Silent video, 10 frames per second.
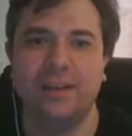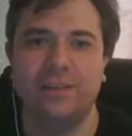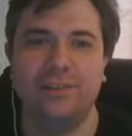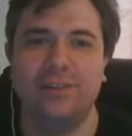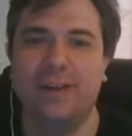I
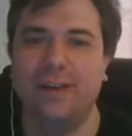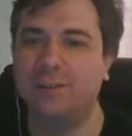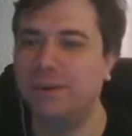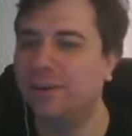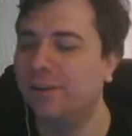do think
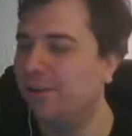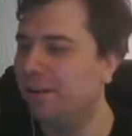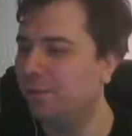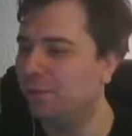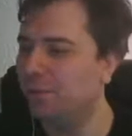as we go along
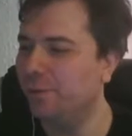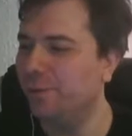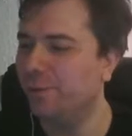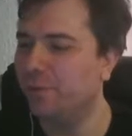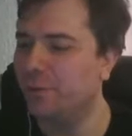and as we talk
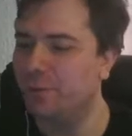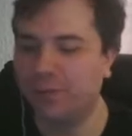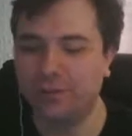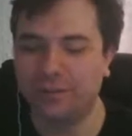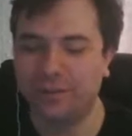about this more,
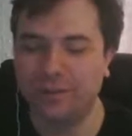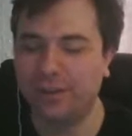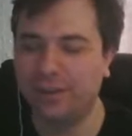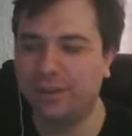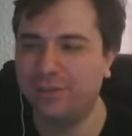
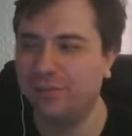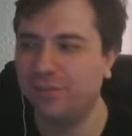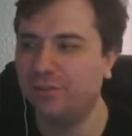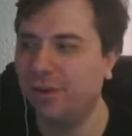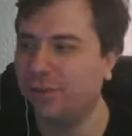it just
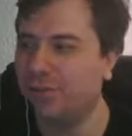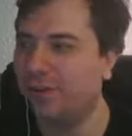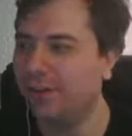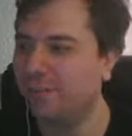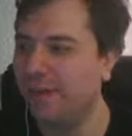is really
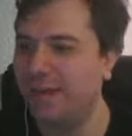striking me